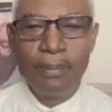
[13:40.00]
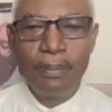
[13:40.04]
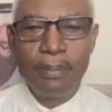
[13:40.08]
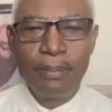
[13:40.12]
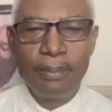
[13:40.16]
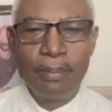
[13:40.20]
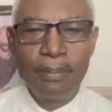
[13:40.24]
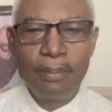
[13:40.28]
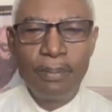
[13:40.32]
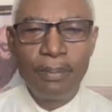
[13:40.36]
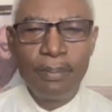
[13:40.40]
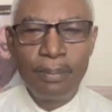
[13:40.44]

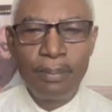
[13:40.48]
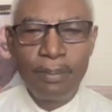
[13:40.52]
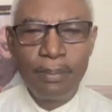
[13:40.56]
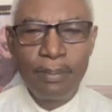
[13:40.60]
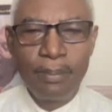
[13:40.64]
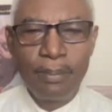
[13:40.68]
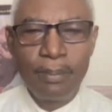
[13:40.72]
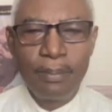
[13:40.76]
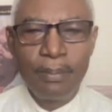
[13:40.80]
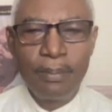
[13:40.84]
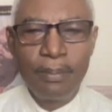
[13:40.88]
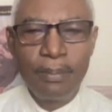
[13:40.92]

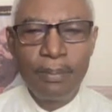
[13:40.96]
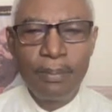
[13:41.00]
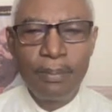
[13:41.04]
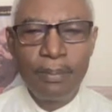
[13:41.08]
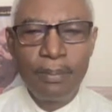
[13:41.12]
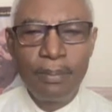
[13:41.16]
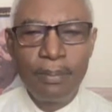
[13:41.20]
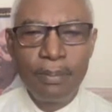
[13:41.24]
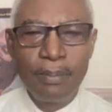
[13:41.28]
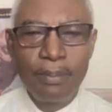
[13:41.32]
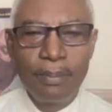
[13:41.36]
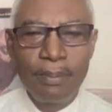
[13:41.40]

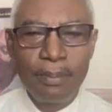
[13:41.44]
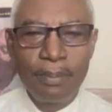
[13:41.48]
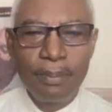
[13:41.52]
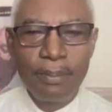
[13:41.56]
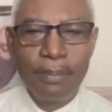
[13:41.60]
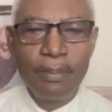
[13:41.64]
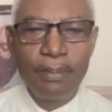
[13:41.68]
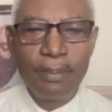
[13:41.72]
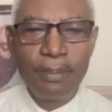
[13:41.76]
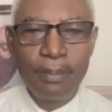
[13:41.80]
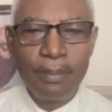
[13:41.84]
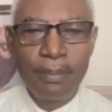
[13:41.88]

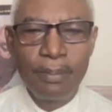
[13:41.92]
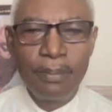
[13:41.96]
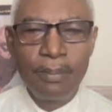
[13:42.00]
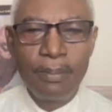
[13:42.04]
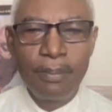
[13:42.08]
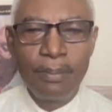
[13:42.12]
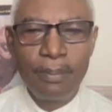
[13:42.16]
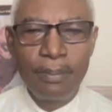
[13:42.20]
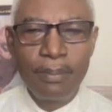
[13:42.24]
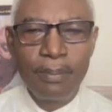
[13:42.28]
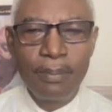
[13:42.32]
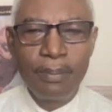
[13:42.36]

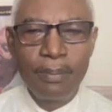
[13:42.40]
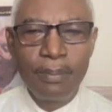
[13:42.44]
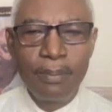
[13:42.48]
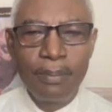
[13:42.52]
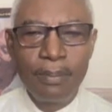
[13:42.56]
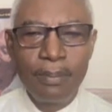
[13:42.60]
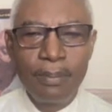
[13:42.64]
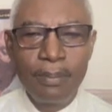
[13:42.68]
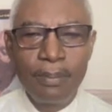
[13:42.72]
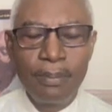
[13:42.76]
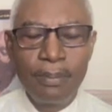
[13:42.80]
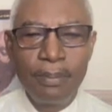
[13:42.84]

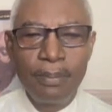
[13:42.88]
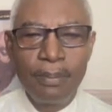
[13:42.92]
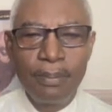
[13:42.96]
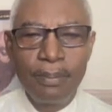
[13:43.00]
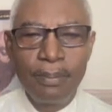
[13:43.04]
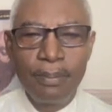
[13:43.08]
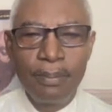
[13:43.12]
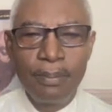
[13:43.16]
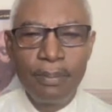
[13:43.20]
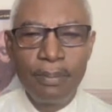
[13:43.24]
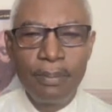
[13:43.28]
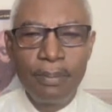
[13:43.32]

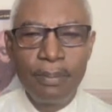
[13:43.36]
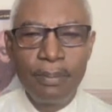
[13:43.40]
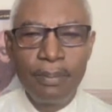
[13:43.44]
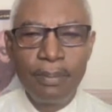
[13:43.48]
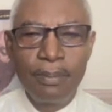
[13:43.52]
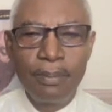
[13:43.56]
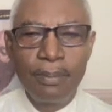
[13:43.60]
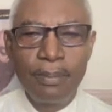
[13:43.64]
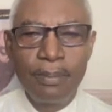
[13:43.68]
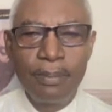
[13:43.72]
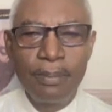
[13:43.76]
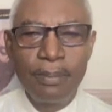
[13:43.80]

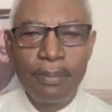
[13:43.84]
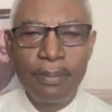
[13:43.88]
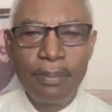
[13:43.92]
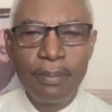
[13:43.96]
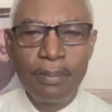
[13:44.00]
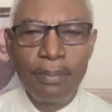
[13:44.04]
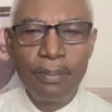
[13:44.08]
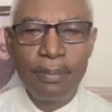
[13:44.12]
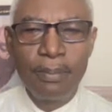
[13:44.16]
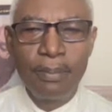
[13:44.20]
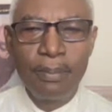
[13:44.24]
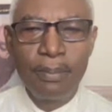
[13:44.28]

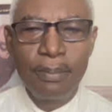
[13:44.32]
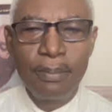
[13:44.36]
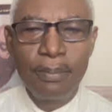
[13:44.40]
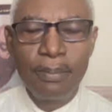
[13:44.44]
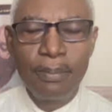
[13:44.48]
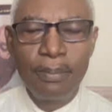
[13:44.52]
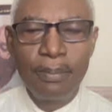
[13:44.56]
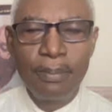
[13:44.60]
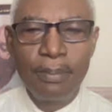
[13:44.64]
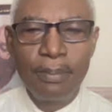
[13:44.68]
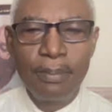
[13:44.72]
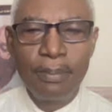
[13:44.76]

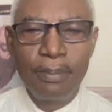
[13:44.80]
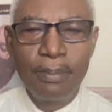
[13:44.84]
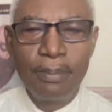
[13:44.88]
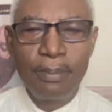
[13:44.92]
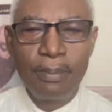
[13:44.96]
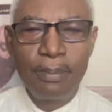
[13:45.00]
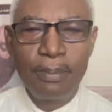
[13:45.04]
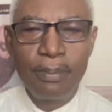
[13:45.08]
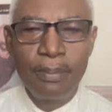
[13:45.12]
[no speech]